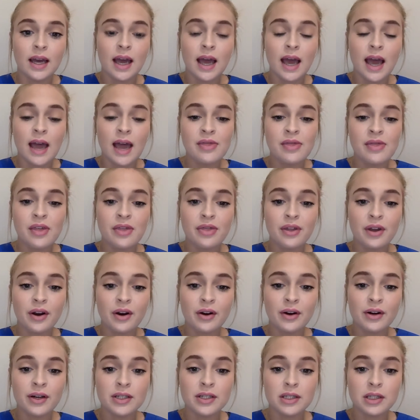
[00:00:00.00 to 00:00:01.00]
And the
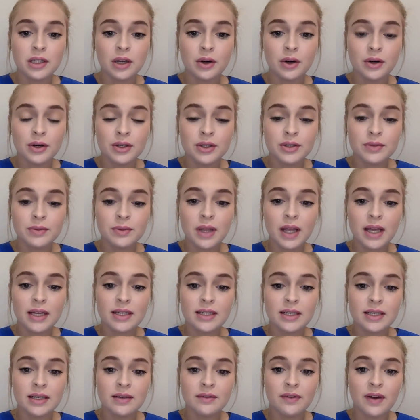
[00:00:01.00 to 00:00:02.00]
third is learners will
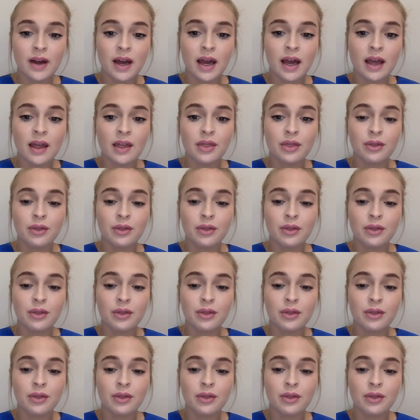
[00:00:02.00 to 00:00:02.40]
identify